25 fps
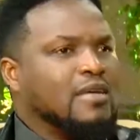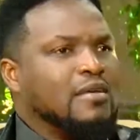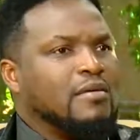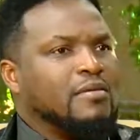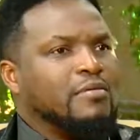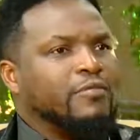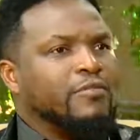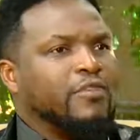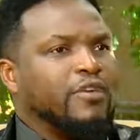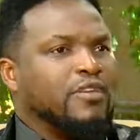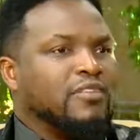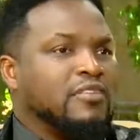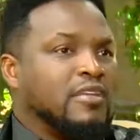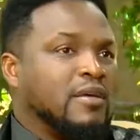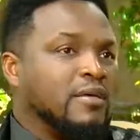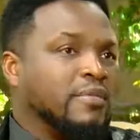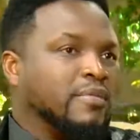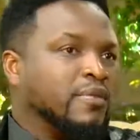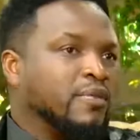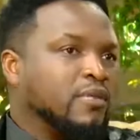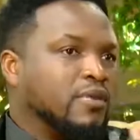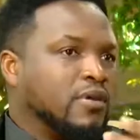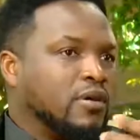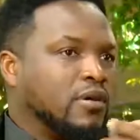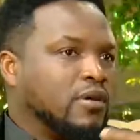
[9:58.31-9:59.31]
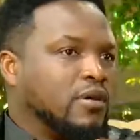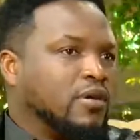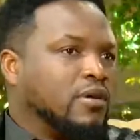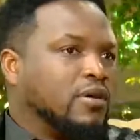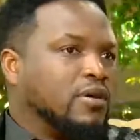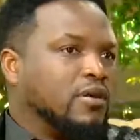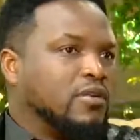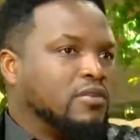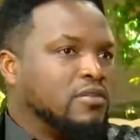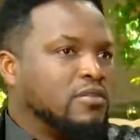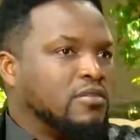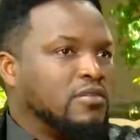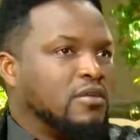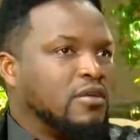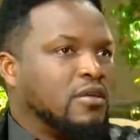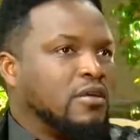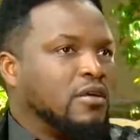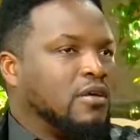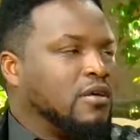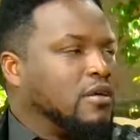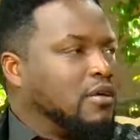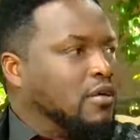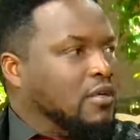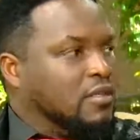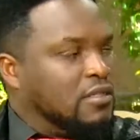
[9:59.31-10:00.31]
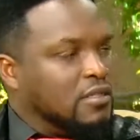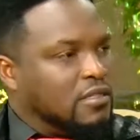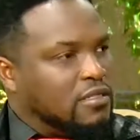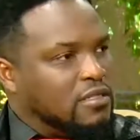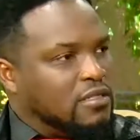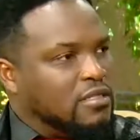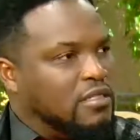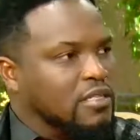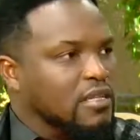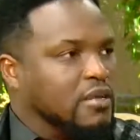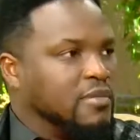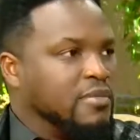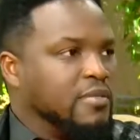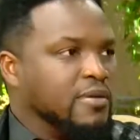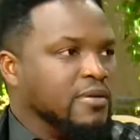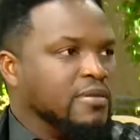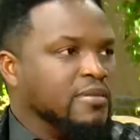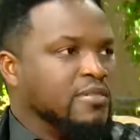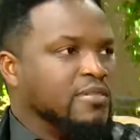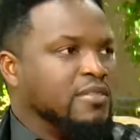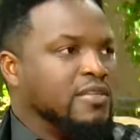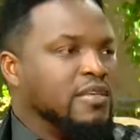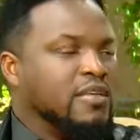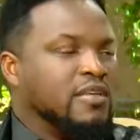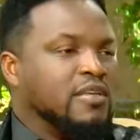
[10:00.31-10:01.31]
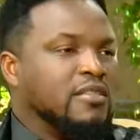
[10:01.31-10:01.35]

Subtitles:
For example, the cinemas,